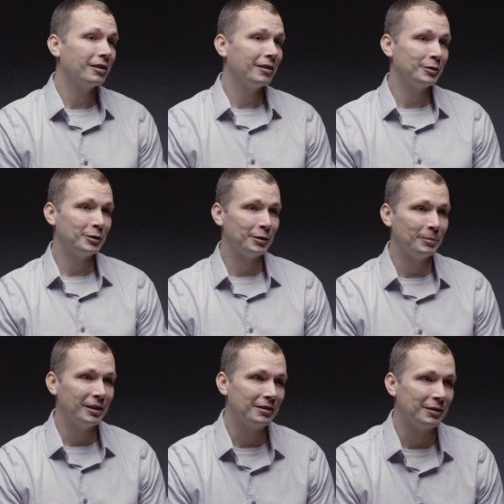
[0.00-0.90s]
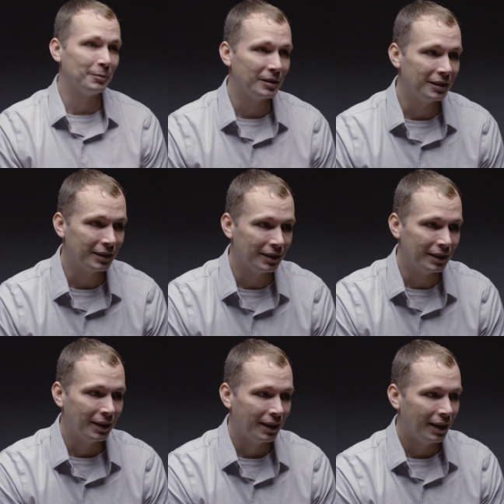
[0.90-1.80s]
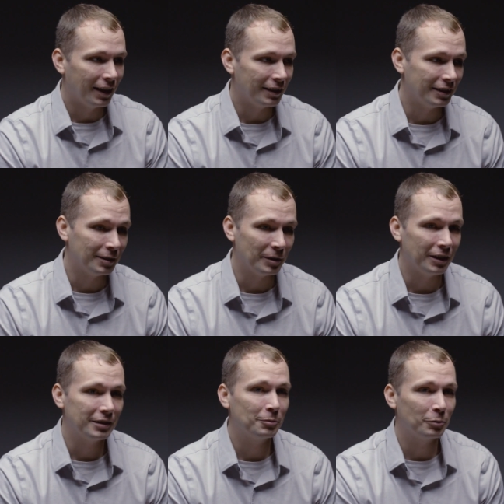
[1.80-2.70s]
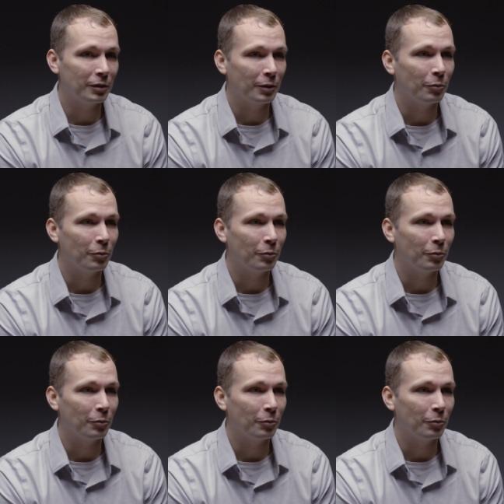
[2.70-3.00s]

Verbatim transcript: Scholarship means to me, It, it, I mean, it's really